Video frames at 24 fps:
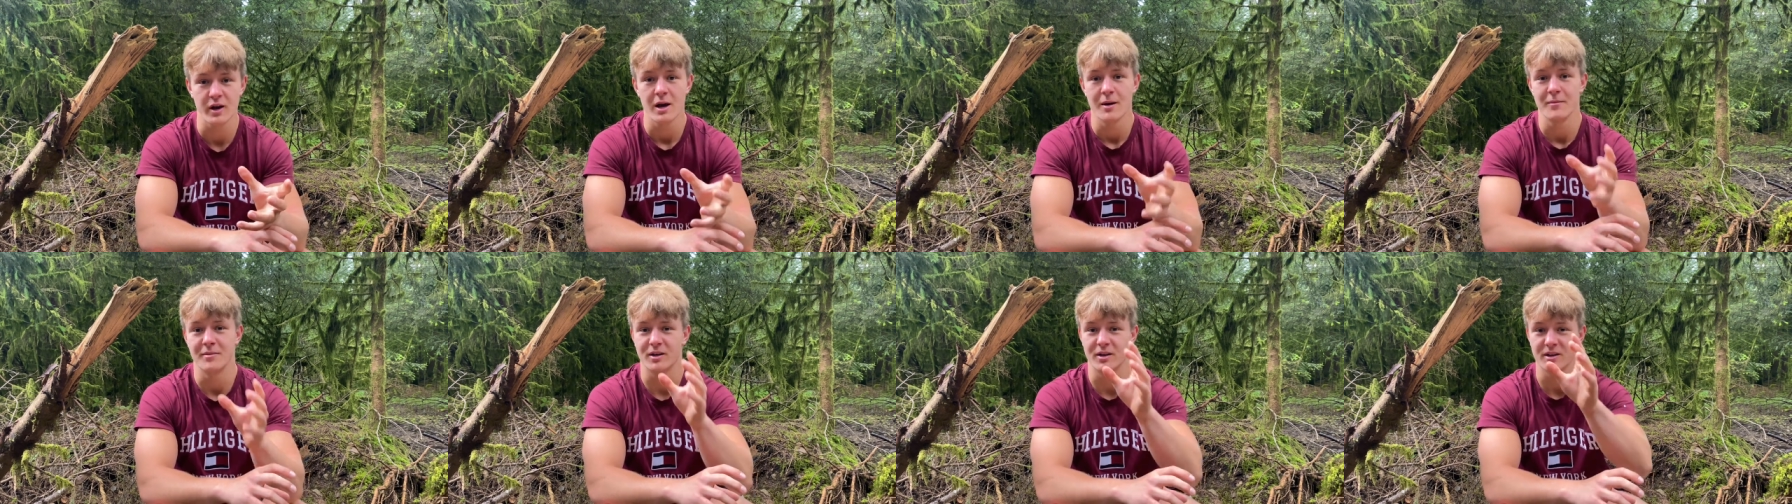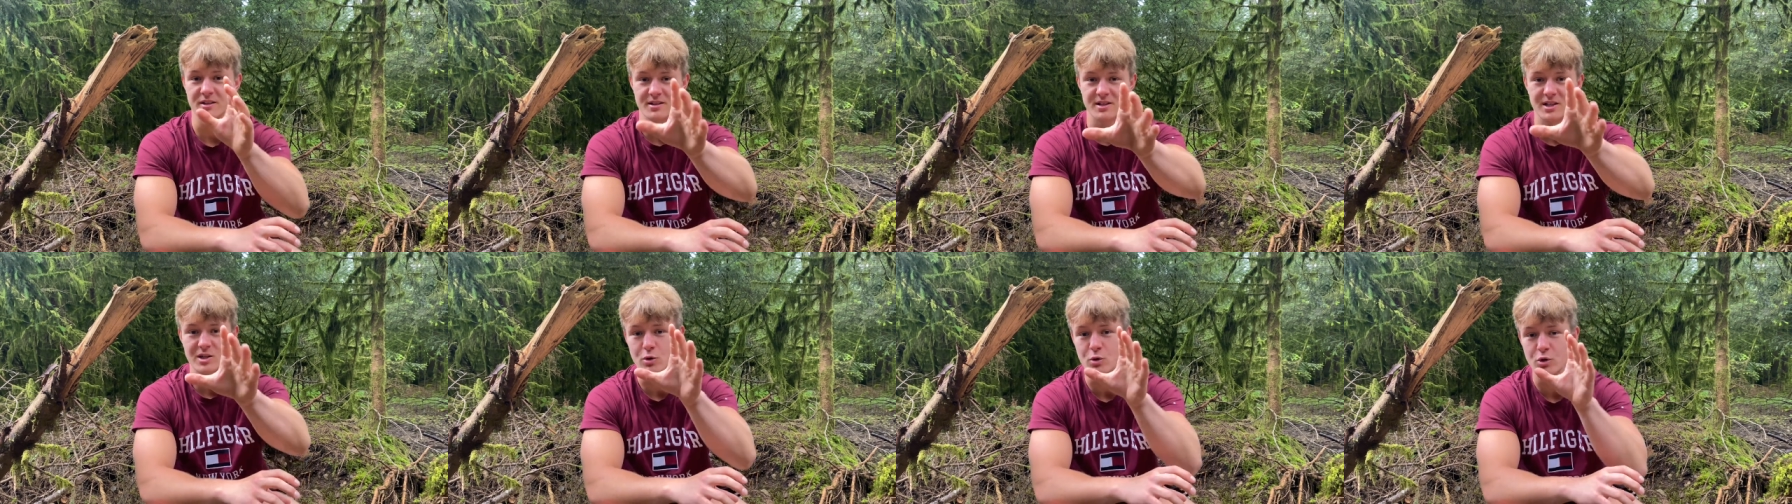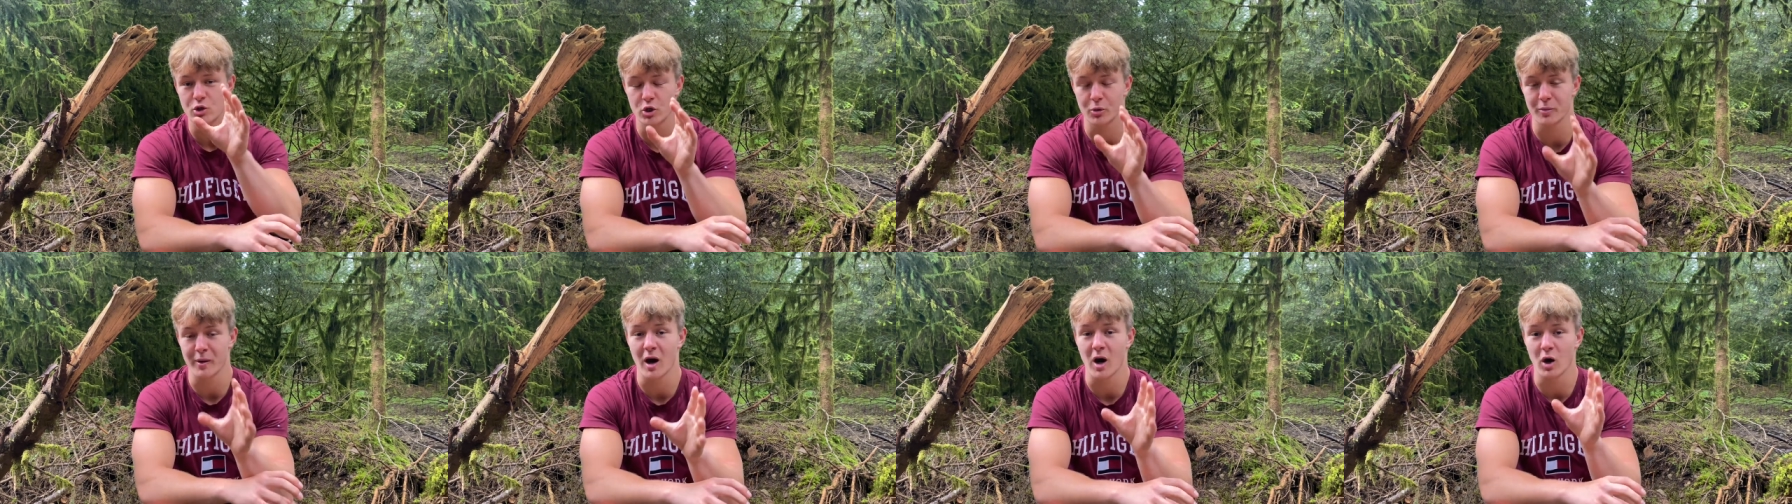because the
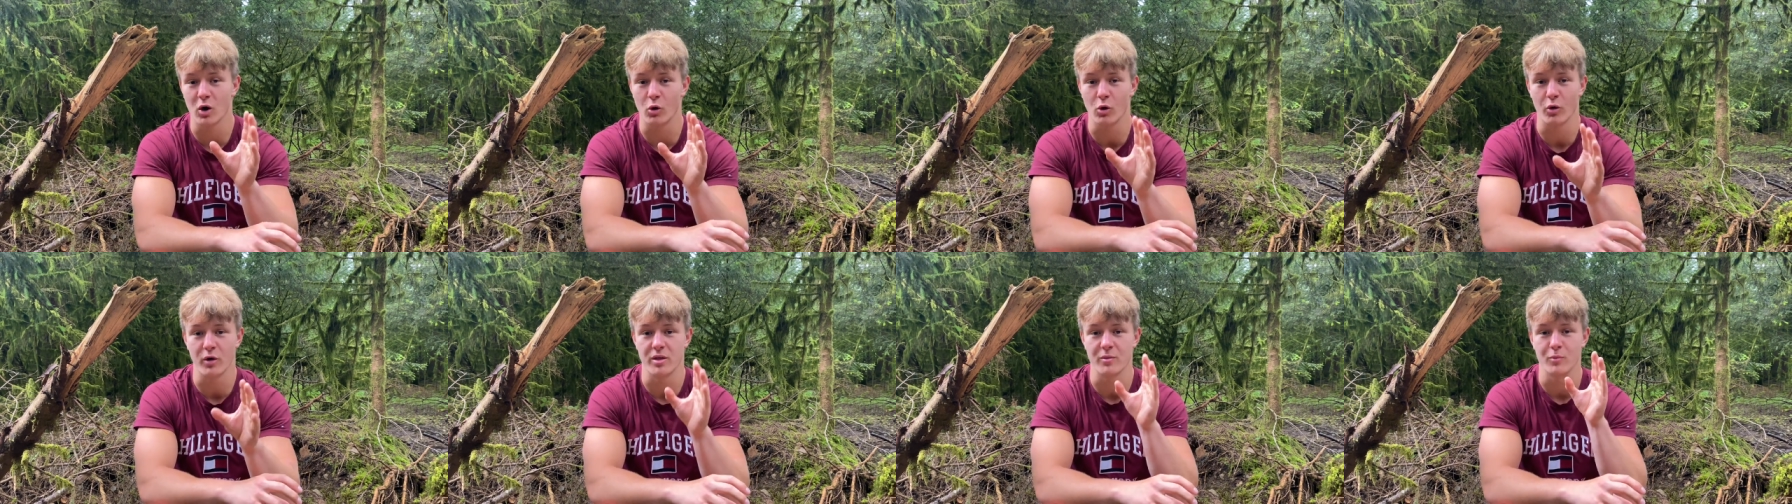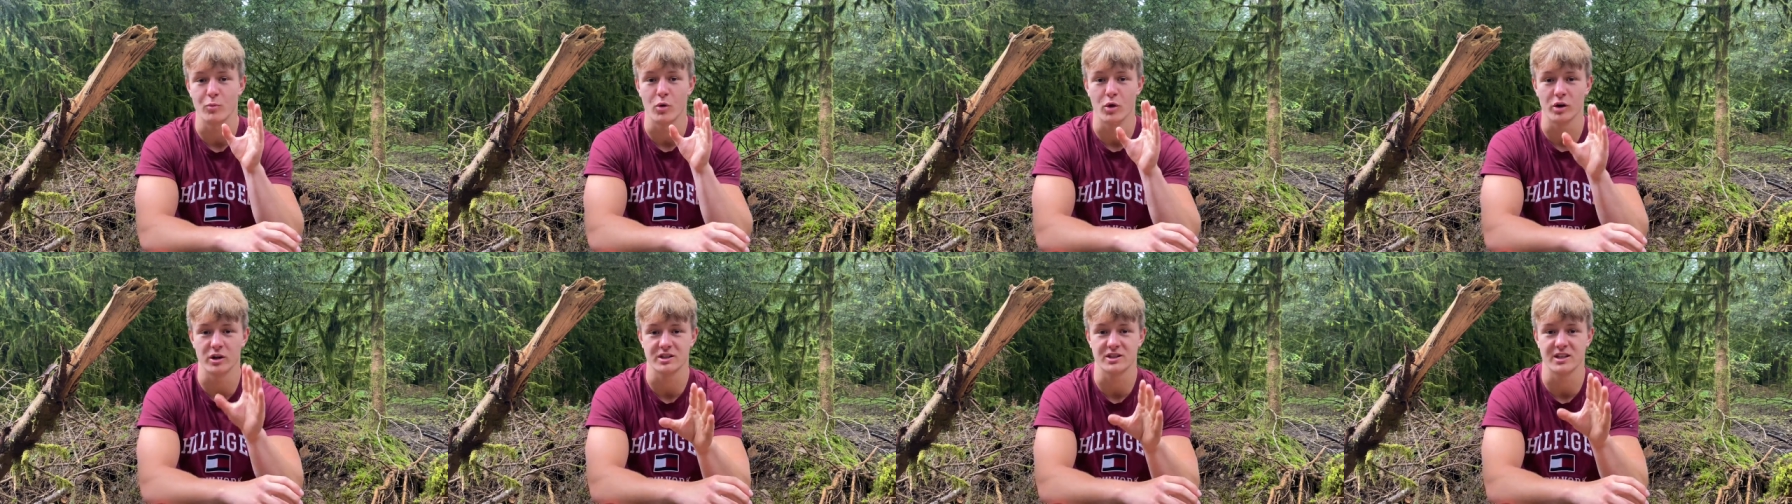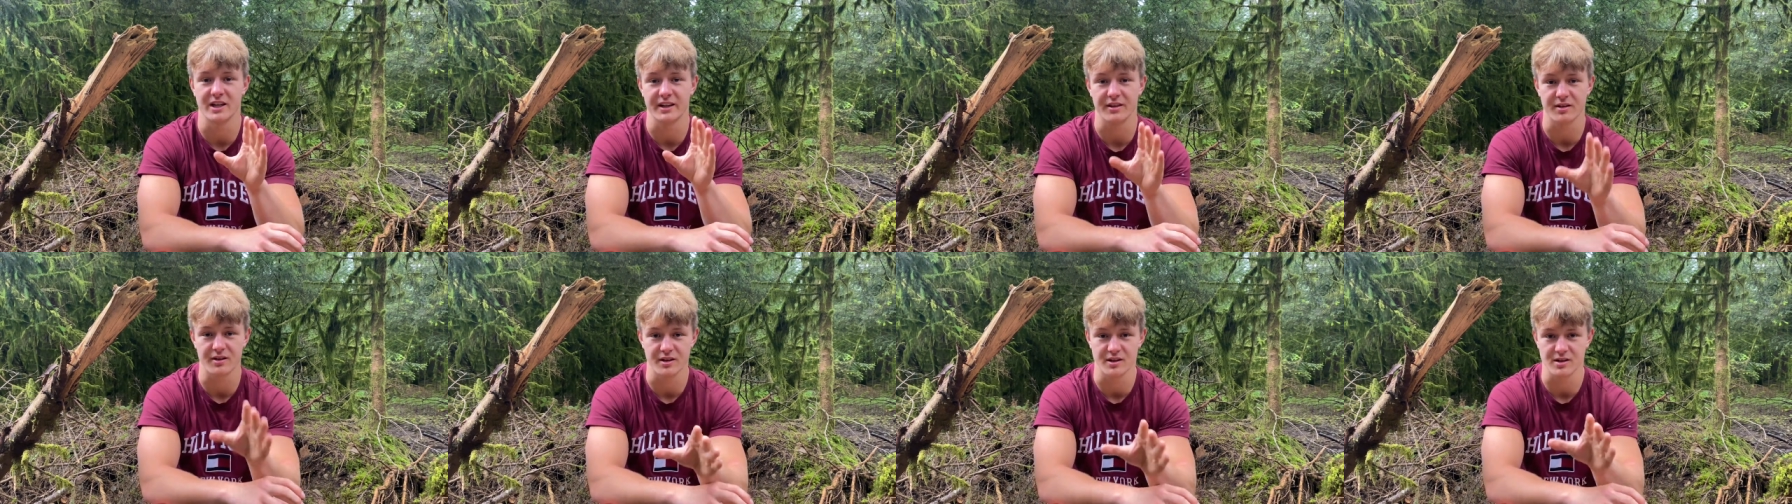YouTube algorithm works
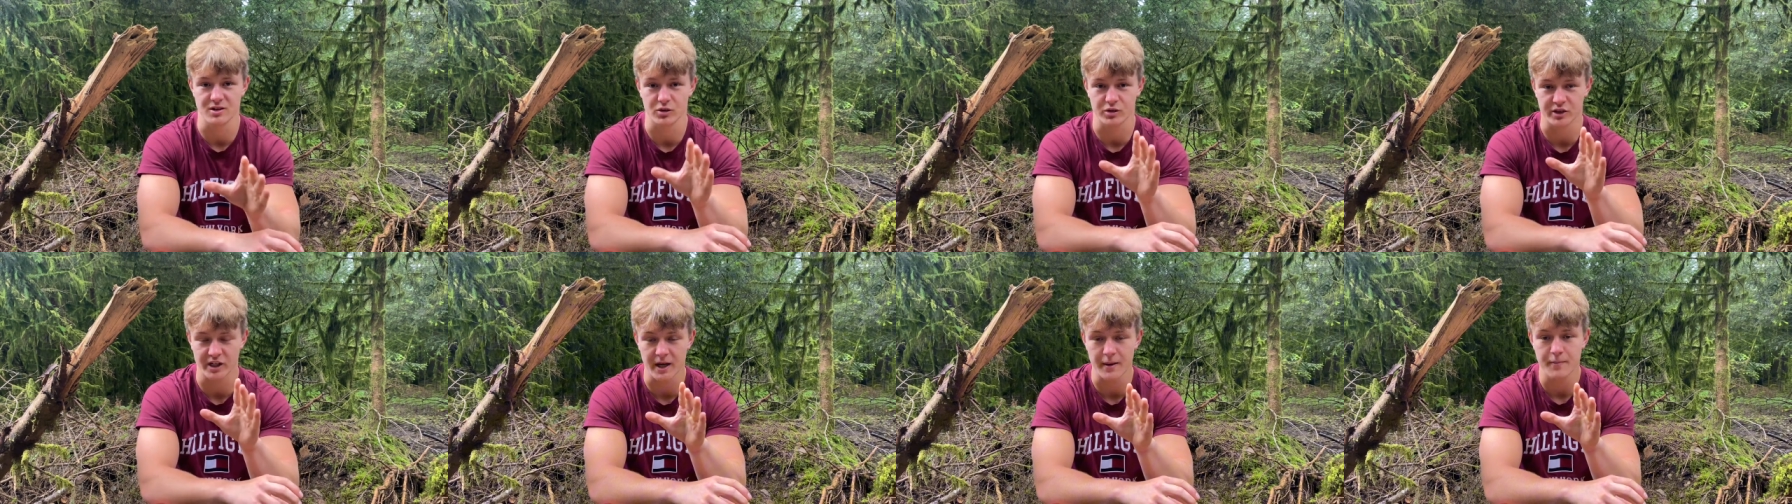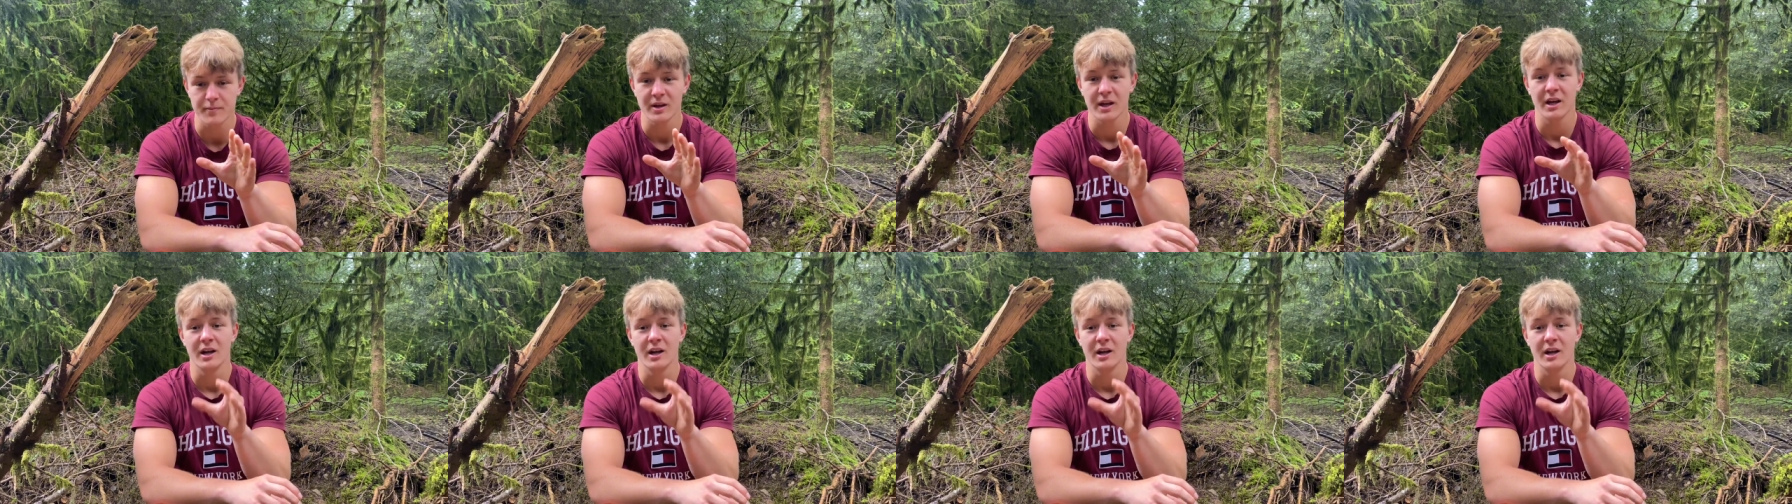like this, okay?